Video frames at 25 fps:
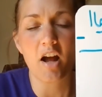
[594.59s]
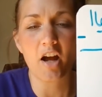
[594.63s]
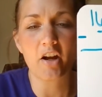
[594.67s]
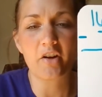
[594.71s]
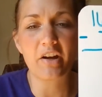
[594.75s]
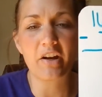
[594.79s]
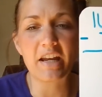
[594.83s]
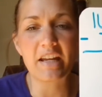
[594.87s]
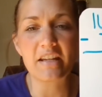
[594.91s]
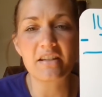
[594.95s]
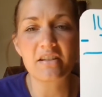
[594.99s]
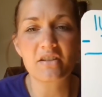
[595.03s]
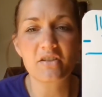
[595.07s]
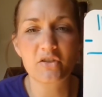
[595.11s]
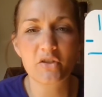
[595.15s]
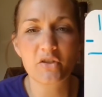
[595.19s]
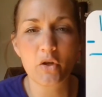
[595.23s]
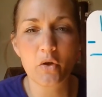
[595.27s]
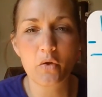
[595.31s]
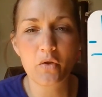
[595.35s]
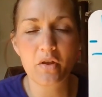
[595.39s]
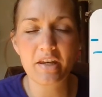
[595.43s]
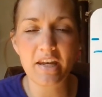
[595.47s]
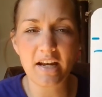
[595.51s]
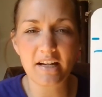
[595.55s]
All right,
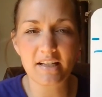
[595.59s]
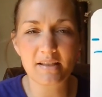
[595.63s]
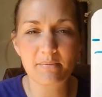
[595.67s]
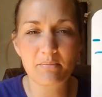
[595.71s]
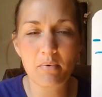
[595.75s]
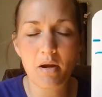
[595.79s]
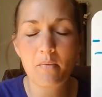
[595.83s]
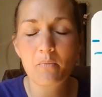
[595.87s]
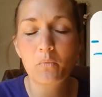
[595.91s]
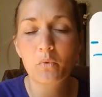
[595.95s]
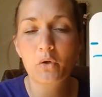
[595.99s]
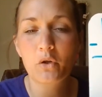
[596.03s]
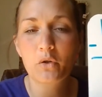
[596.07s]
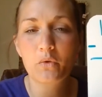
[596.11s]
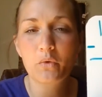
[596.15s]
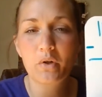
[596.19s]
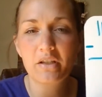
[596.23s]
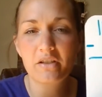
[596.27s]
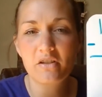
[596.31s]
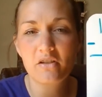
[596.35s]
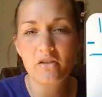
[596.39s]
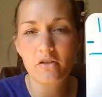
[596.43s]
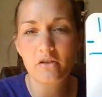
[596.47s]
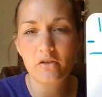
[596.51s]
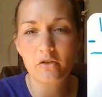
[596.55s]
so the next problem we're
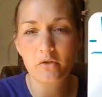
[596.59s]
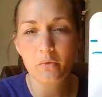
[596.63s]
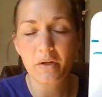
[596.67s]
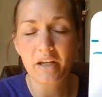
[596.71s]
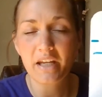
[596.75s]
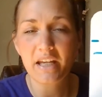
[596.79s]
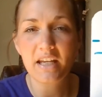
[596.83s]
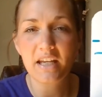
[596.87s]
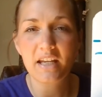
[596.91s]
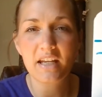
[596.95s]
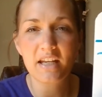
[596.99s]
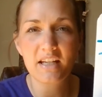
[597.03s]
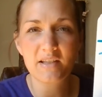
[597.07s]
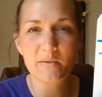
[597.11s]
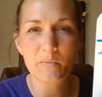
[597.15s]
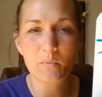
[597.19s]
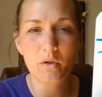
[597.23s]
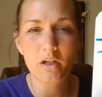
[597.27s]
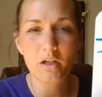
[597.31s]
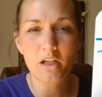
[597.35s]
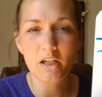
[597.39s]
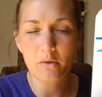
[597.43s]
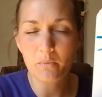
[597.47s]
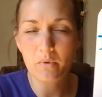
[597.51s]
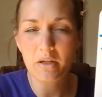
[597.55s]
going to do is
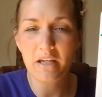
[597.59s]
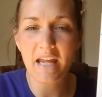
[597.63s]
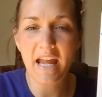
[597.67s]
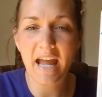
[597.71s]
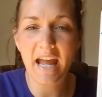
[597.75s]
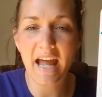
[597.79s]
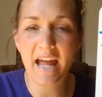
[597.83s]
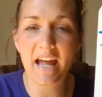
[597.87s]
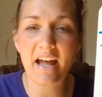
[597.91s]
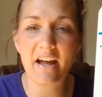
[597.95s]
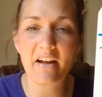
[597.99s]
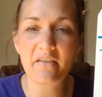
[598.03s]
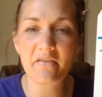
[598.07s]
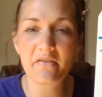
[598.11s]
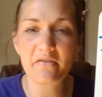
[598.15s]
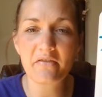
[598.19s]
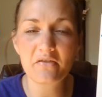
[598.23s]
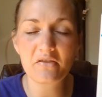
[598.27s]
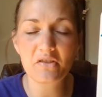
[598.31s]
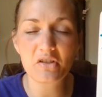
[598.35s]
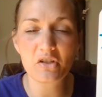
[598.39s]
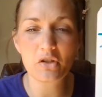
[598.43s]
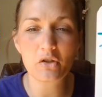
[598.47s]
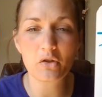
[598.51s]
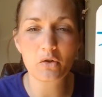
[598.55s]
where we have
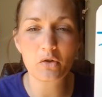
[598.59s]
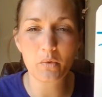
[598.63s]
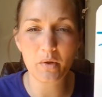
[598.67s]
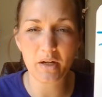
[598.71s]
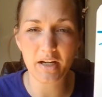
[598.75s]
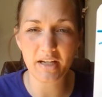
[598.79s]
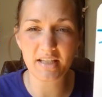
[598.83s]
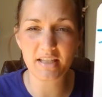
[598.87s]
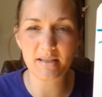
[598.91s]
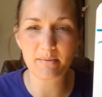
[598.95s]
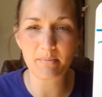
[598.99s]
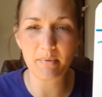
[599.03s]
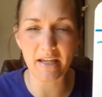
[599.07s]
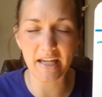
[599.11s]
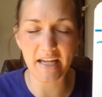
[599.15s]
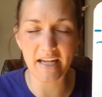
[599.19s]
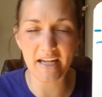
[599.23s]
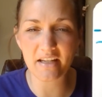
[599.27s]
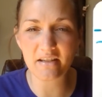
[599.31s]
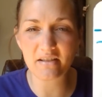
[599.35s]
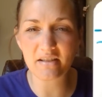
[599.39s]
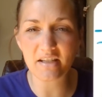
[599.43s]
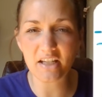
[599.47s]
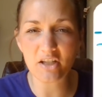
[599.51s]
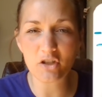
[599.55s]
to
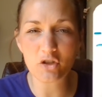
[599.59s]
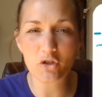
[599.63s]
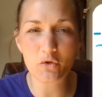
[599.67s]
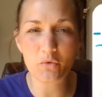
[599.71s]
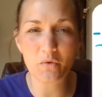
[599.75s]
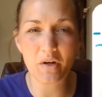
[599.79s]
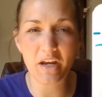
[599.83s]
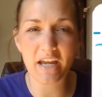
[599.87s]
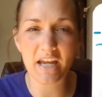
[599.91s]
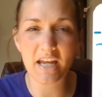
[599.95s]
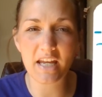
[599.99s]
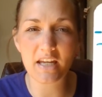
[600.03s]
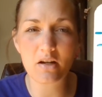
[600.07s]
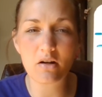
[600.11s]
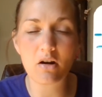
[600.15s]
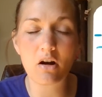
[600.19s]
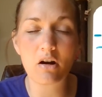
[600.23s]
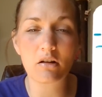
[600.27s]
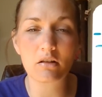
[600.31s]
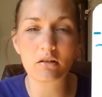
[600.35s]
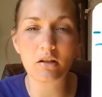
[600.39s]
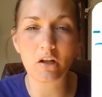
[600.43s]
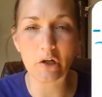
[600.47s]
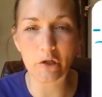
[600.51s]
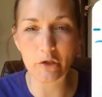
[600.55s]
expand and trade
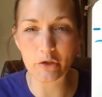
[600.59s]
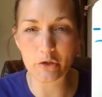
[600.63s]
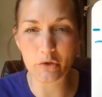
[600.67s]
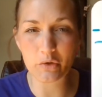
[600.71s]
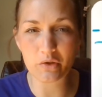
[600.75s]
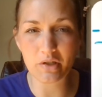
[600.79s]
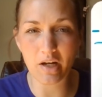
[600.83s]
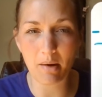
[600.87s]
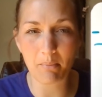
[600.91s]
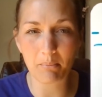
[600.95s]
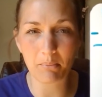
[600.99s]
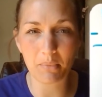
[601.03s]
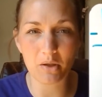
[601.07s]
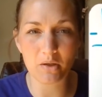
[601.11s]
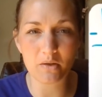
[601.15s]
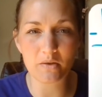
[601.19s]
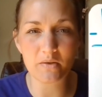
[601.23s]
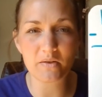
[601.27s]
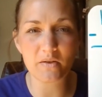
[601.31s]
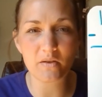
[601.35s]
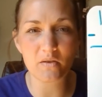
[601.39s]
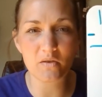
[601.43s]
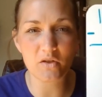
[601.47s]
our larger numbers.